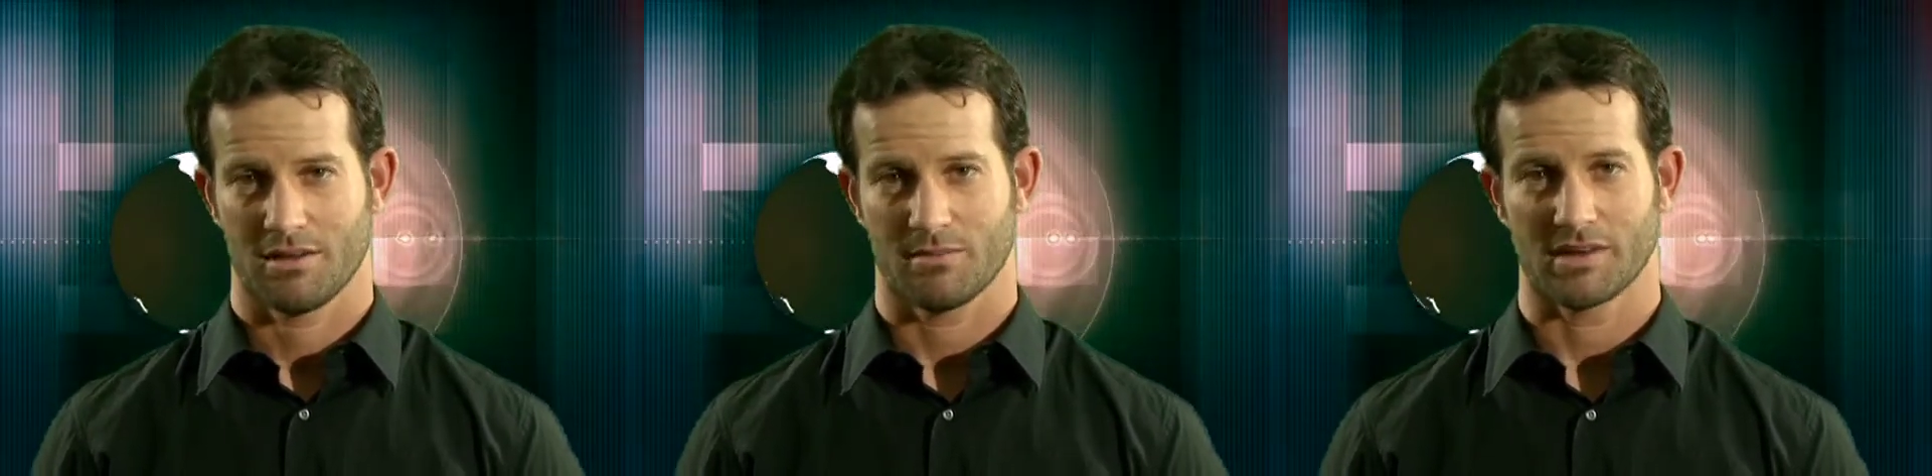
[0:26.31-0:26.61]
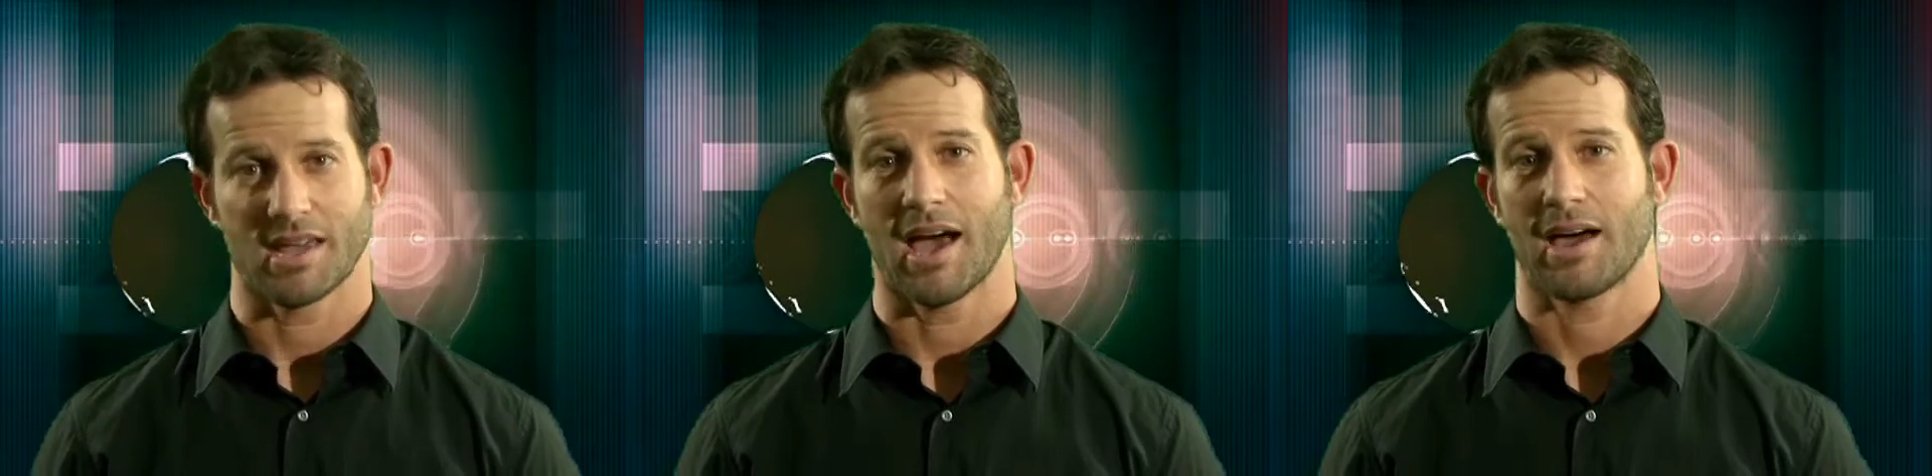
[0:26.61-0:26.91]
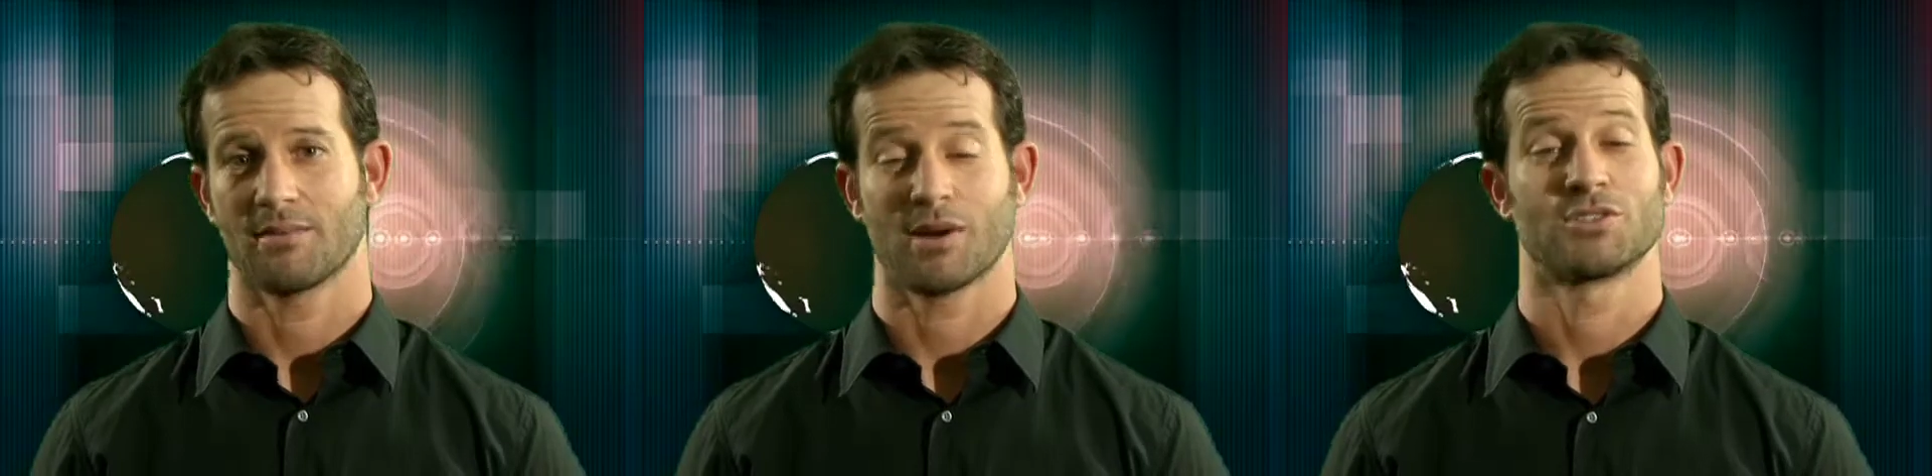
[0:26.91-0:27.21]
my
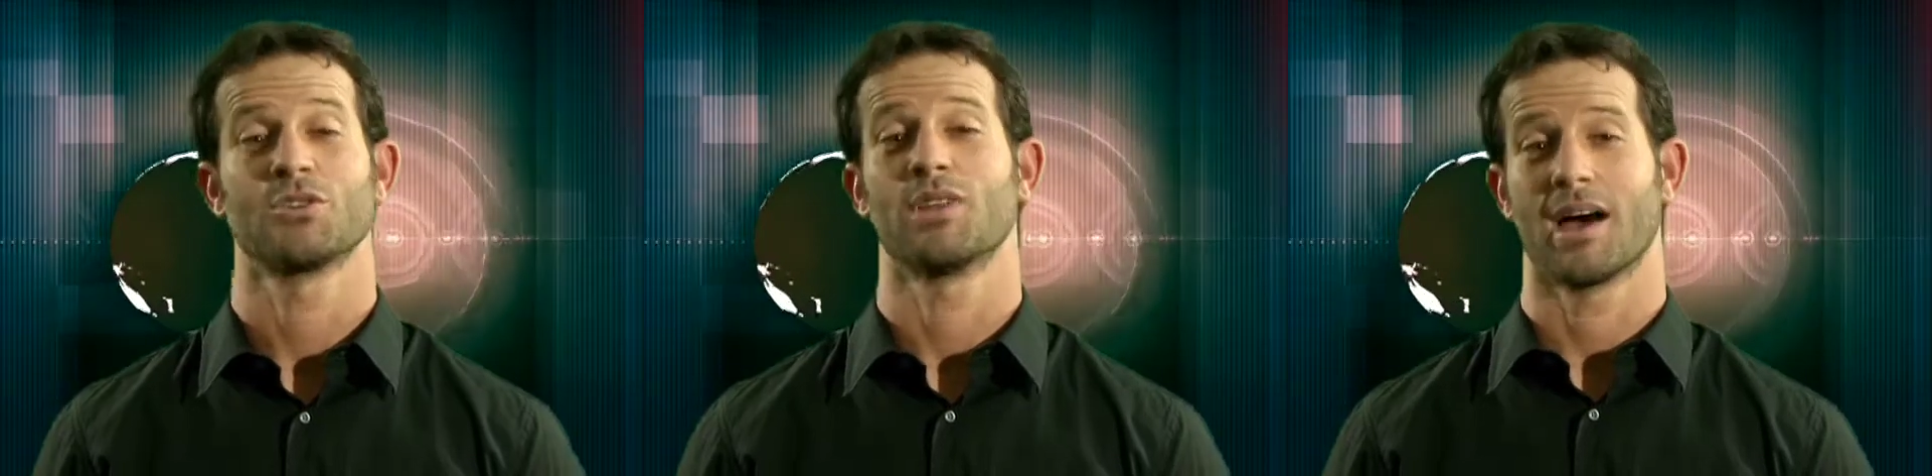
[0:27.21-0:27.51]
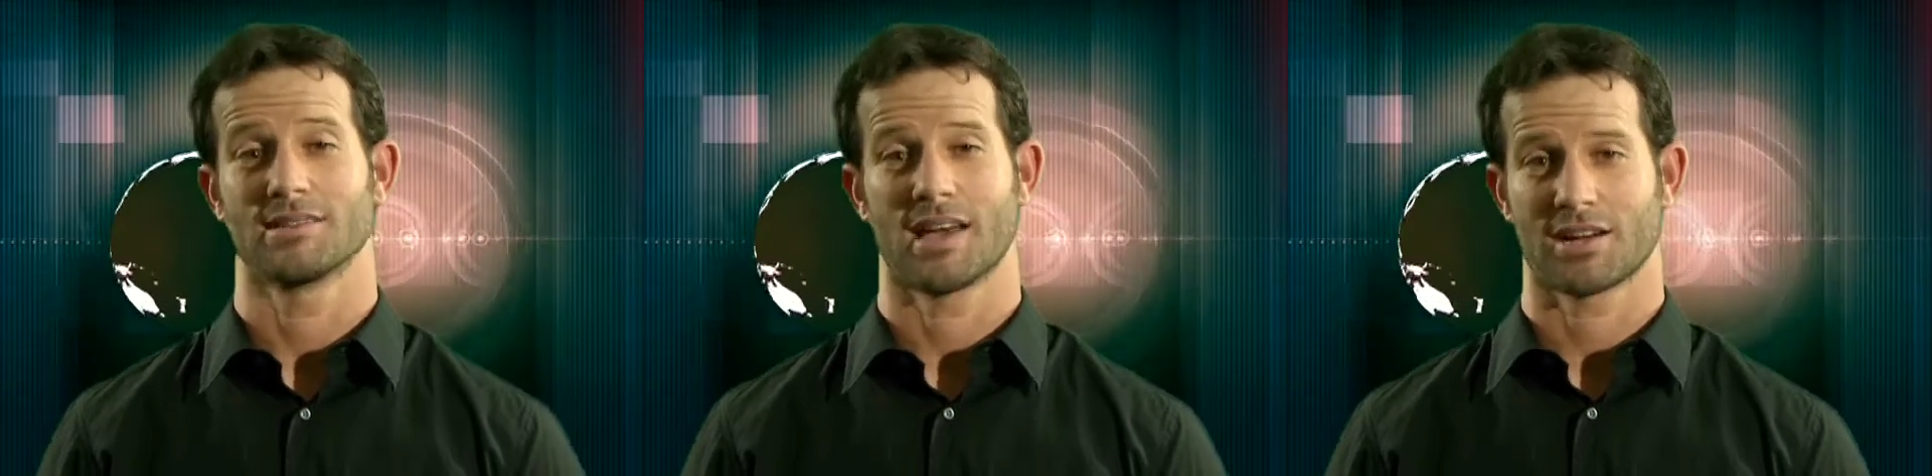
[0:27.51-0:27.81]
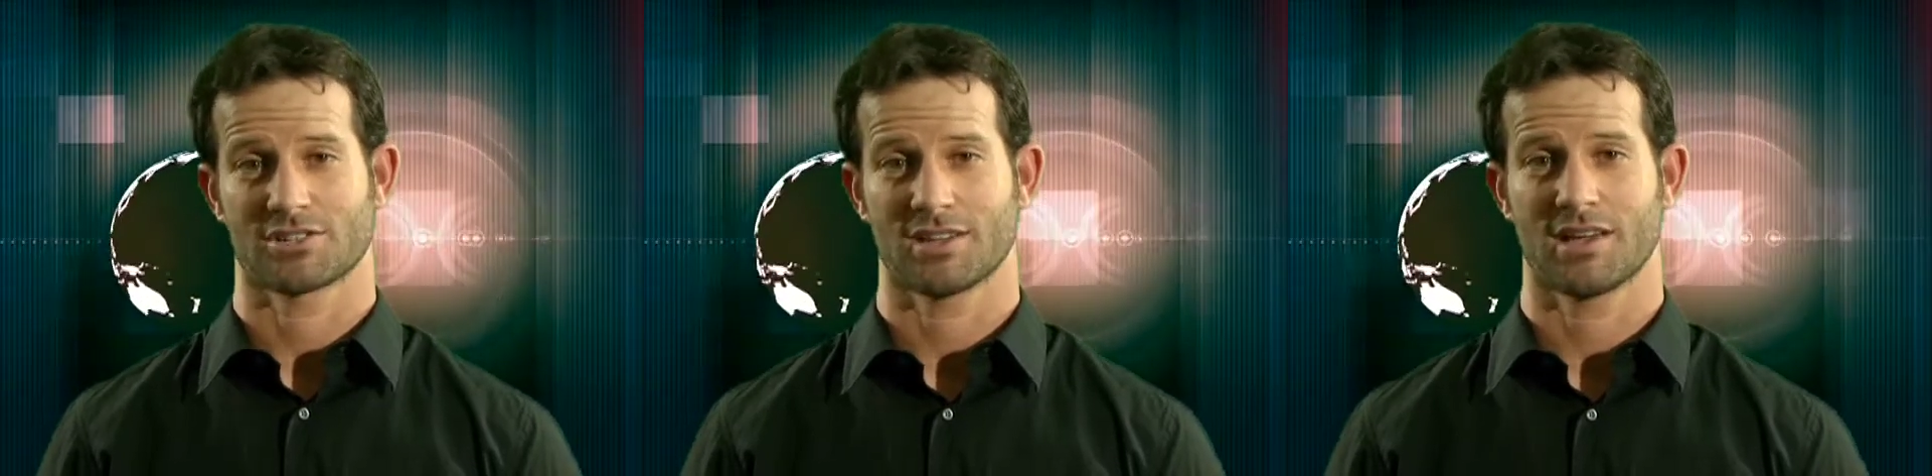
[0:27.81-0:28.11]
dad, my two dads
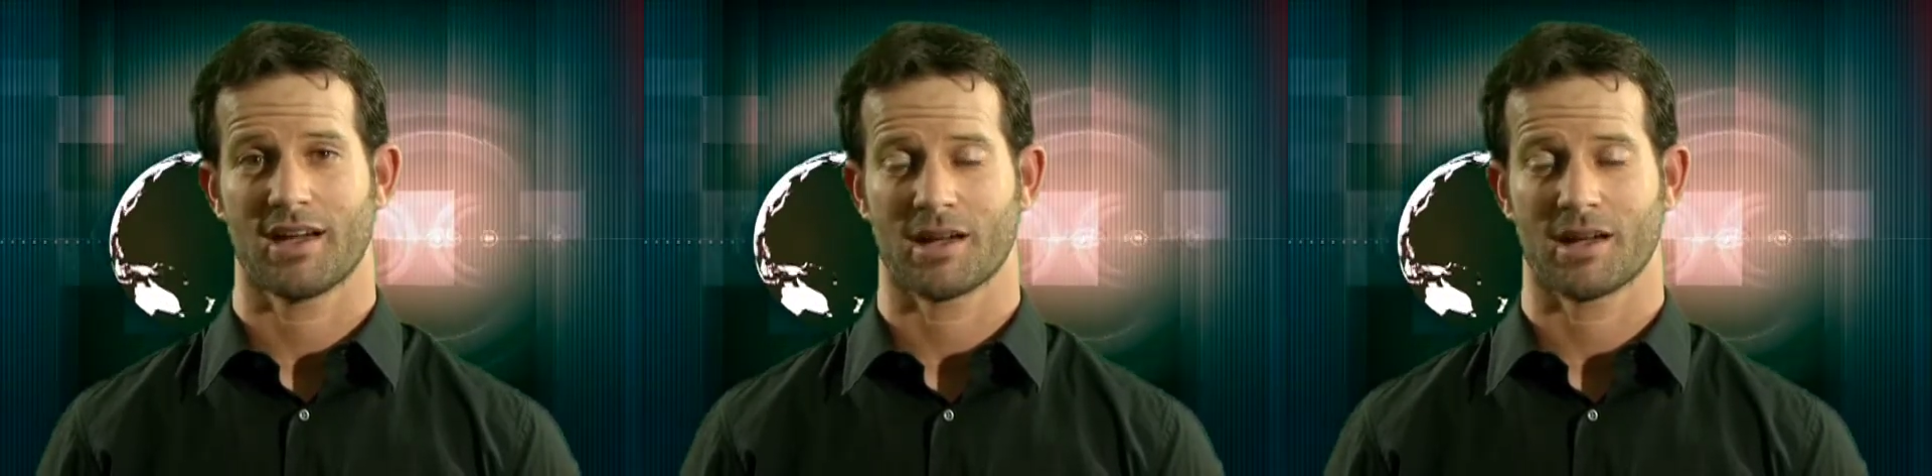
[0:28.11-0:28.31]
actually.